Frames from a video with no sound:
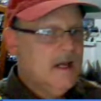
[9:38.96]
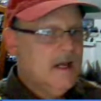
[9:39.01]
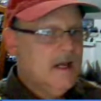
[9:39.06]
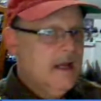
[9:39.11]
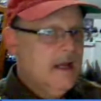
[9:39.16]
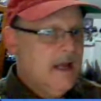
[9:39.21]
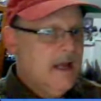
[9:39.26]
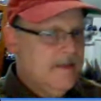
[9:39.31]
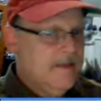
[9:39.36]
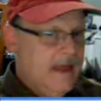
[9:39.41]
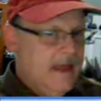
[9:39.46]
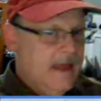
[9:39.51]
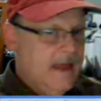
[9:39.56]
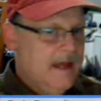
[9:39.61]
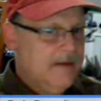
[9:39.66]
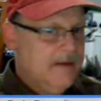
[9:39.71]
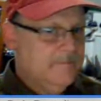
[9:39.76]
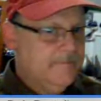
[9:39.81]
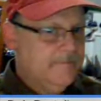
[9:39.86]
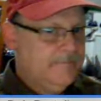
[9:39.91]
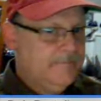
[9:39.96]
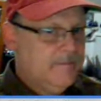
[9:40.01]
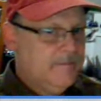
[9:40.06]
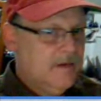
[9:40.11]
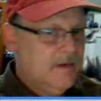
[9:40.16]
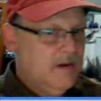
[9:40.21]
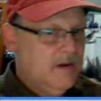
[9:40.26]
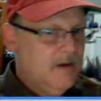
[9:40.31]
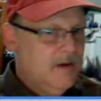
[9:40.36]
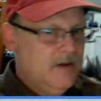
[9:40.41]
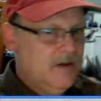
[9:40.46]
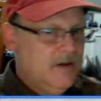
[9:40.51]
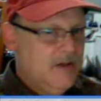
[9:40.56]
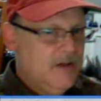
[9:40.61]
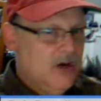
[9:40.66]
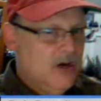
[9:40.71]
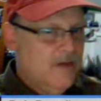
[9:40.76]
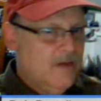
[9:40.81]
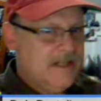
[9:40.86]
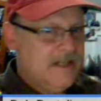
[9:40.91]
and then
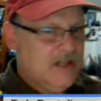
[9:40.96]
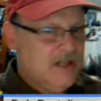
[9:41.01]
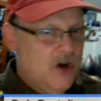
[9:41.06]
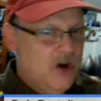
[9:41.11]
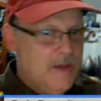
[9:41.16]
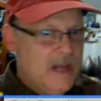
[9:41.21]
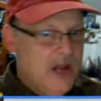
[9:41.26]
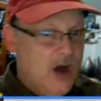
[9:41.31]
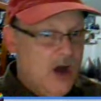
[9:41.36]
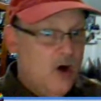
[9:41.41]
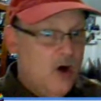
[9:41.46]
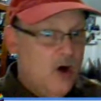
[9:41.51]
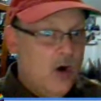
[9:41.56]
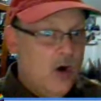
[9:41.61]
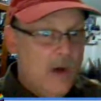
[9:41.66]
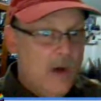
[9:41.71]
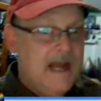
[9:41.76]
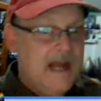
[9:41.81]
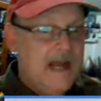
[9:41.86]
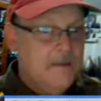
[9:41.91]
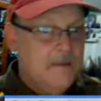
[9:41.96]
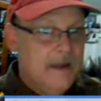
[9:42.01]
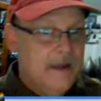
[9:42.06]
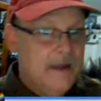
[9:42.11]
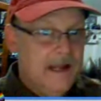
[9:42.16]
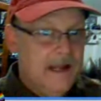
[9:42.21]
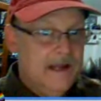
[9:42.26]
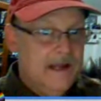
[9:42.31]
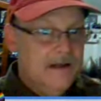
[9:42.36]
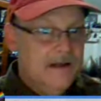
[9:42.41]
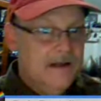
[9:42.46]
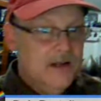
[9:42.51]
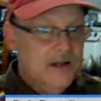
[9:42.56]
they told me, oh, well, wait a minute.